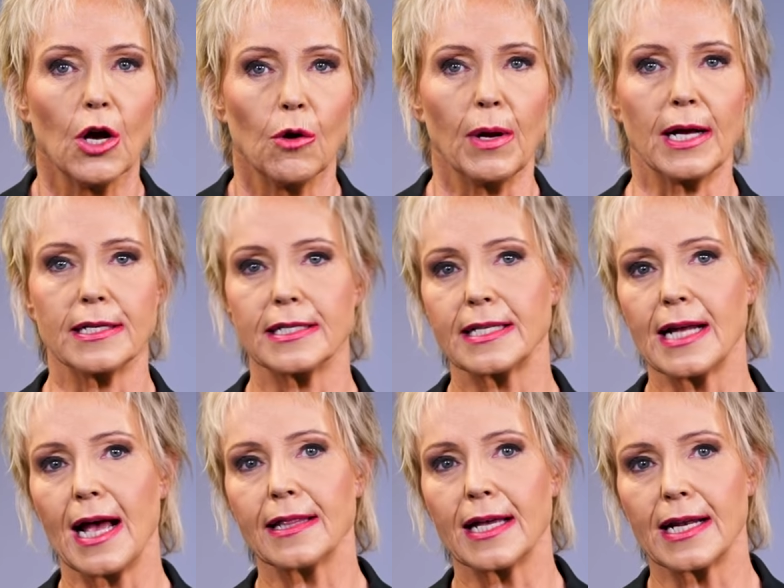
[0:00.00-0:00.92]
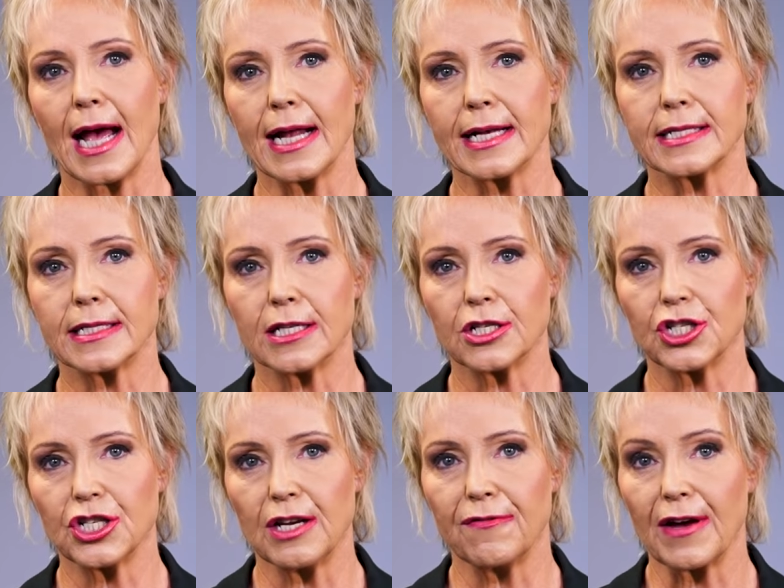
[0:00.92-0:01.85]
We understand that had
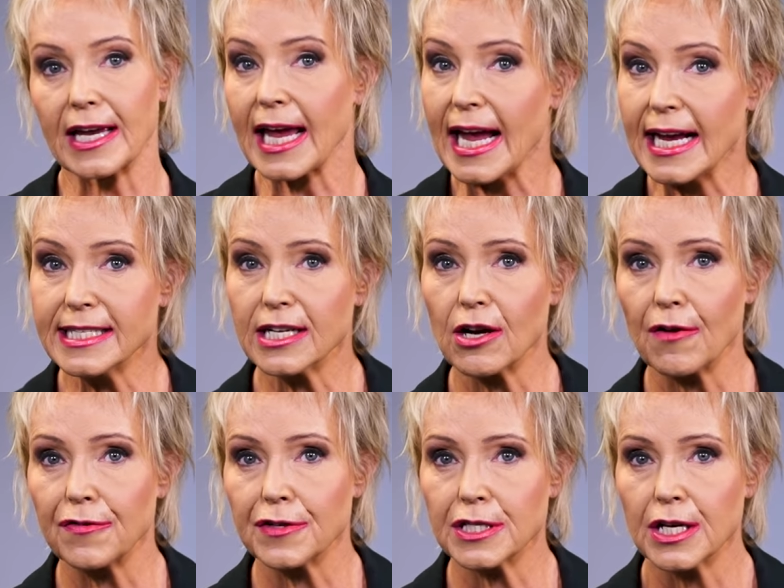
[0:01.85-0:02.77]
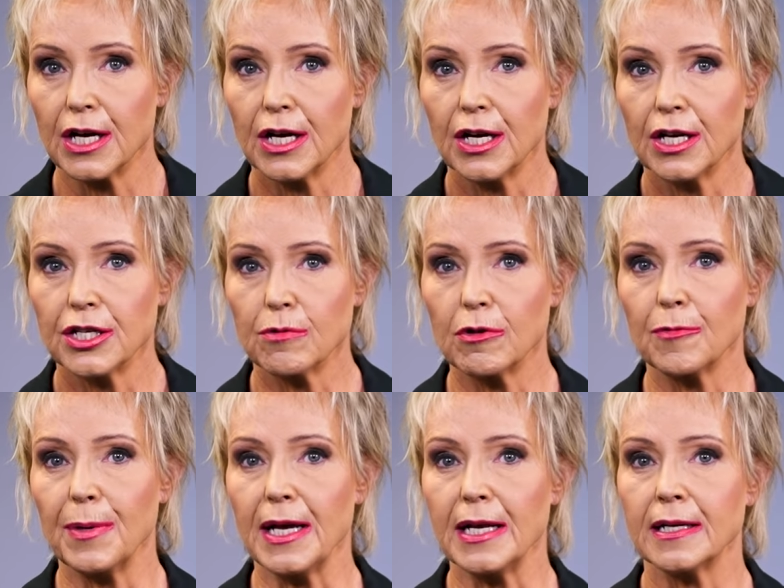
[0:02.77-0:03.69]
she vacated office, she would
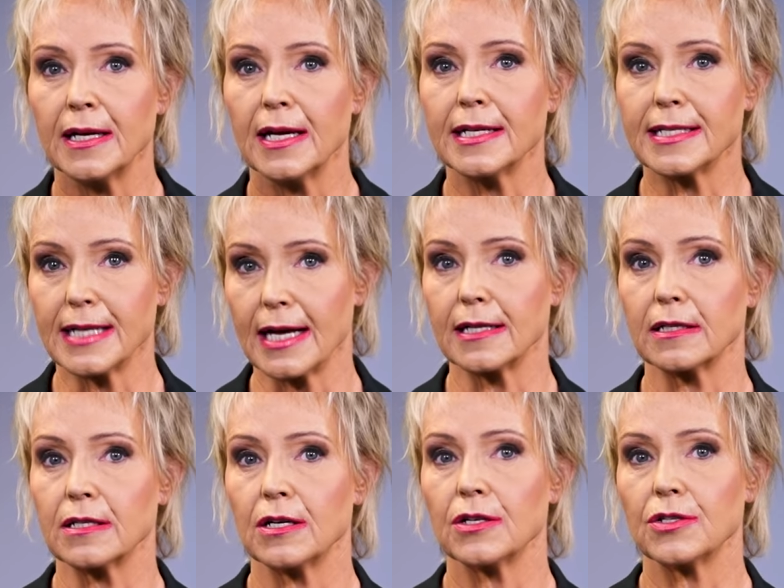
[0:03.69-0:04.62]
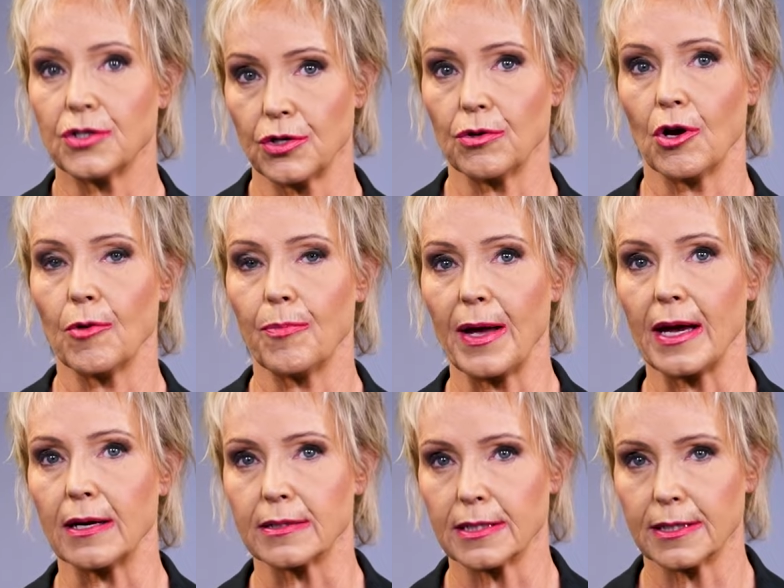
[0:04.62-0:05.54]
have been entitled to her
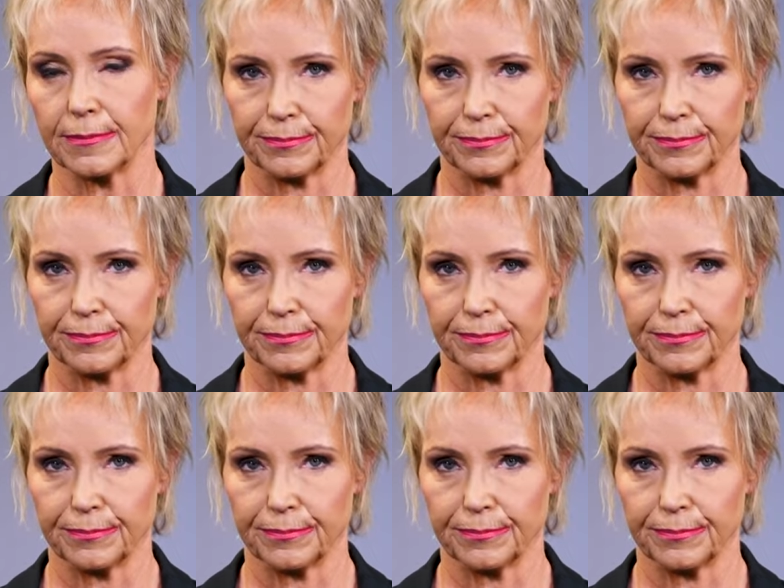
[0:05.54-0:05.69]
payout.